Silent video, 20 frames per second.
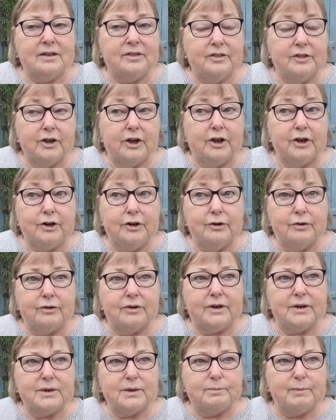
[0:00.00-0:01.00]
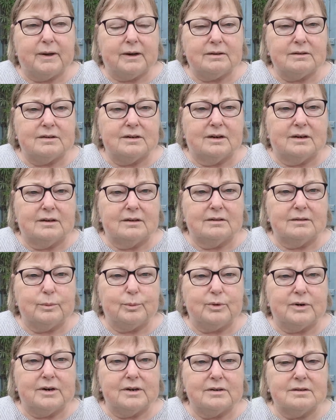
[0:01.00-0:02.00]
that are not expecting the
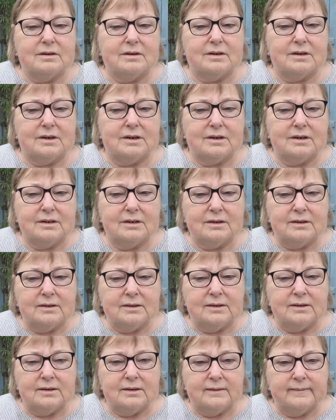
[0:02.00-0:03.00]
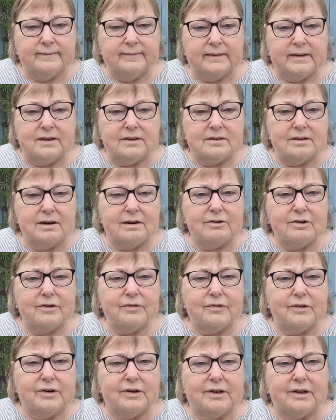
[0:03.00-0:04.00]
price hike. It's
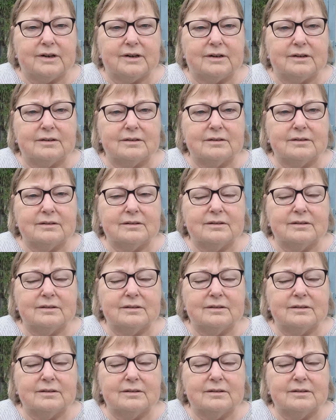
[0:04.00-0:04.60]
terrifying.